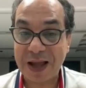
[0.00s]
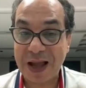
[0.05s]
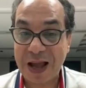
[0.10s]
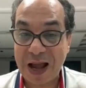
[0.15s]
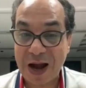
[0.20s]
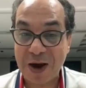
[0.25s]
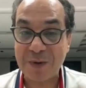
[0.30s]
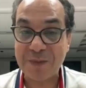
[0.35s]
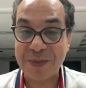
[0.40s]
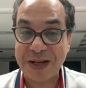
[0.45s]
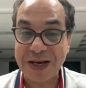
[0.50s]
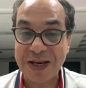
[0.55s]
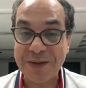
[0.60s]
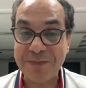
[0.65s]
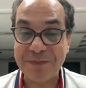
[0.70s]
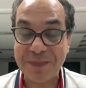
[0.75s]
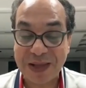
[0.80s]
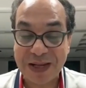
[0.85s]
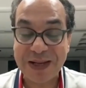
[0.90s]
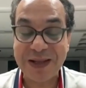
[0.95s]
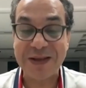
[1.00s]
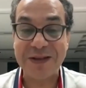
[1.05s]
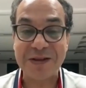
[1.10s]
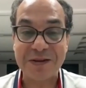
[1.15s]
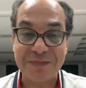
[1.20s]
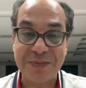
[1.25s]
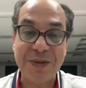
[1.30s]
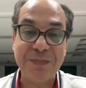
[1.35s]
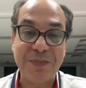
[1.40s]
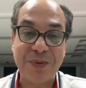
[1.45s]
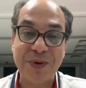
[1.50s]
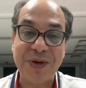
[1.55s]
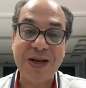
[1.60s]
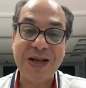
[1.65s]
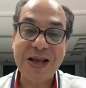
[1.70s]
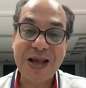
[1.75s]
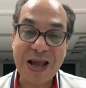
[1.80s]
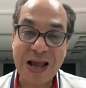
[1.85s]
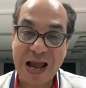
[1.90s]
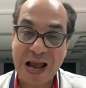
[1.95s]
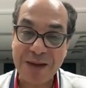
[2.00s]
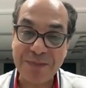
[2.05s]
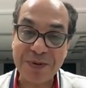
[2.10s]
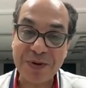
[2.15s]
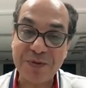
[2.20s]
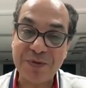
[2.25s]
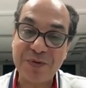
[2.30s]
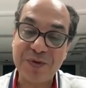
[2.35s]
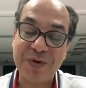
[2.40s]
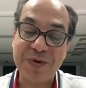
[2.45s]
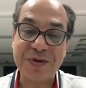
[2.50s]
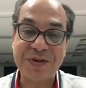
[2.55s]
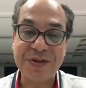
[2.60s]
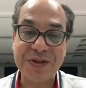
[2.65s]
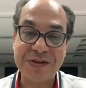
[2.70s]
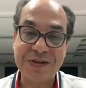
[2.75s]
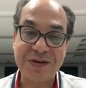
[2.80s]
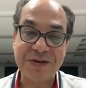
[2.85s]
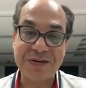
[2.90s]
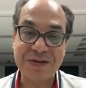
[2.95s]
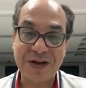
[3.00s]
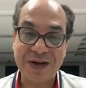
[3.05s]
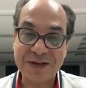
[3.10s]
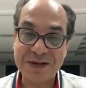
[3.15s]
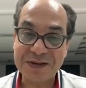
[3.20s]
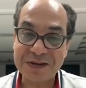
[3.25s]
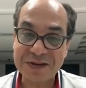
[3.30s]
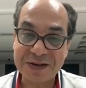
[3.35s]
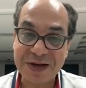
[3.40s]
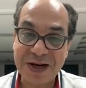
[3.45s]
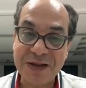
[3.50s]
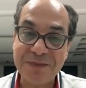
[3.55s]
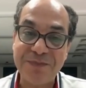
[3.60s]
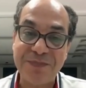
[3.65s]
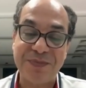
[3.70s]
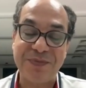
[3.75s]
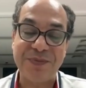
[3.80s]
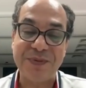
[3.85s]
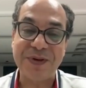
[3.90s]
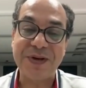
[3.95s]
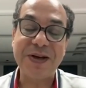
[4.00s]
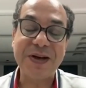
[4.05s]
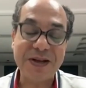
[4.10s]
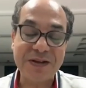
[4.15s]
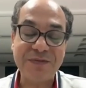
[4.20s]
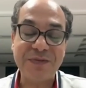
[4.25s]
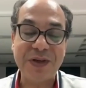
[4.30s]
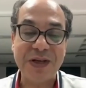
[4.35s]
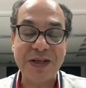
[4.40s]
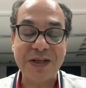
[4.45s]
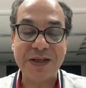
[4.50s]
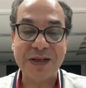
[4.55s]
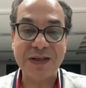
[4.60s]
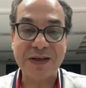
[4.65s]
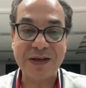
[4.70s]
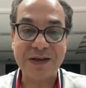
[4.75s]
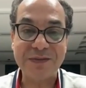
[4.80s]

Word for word: how many millions people happy for this result. It's a great, a great feeling.